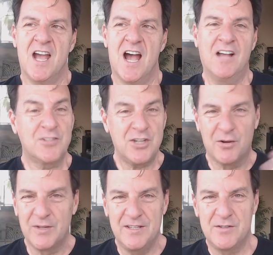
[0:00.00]
I'll
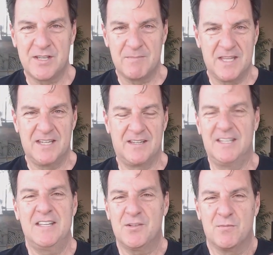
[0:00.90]
share with you something.
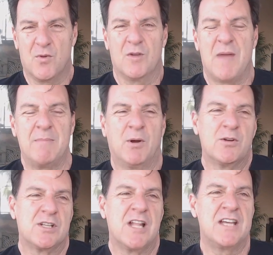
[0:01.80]
These are more of my
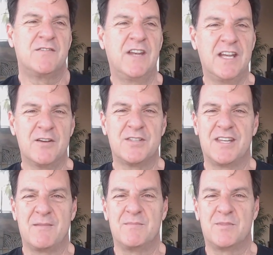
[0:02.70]
personalized videos,
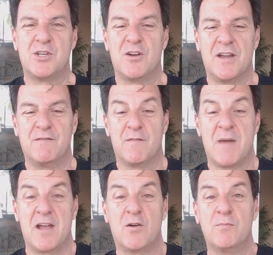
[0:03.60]
and I'm sharing from
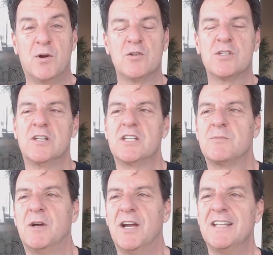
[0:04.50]
my own personal
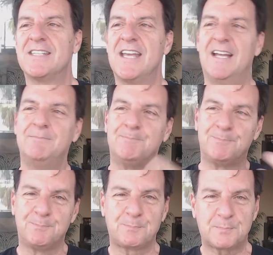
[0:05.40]
experience. And
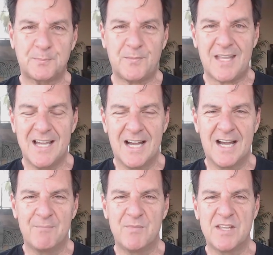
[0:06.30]

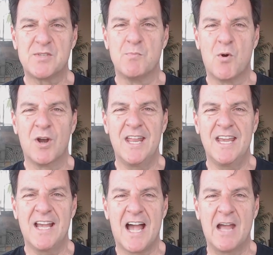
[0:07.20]
this
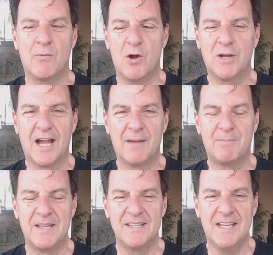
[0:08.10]
morning I woke
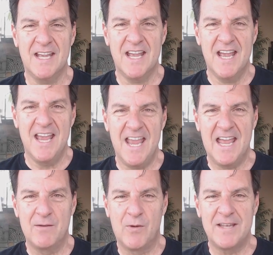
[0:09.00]
up and
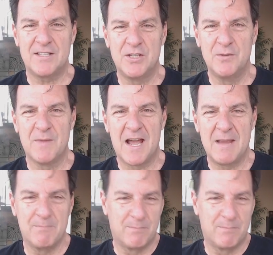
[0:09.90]
went to my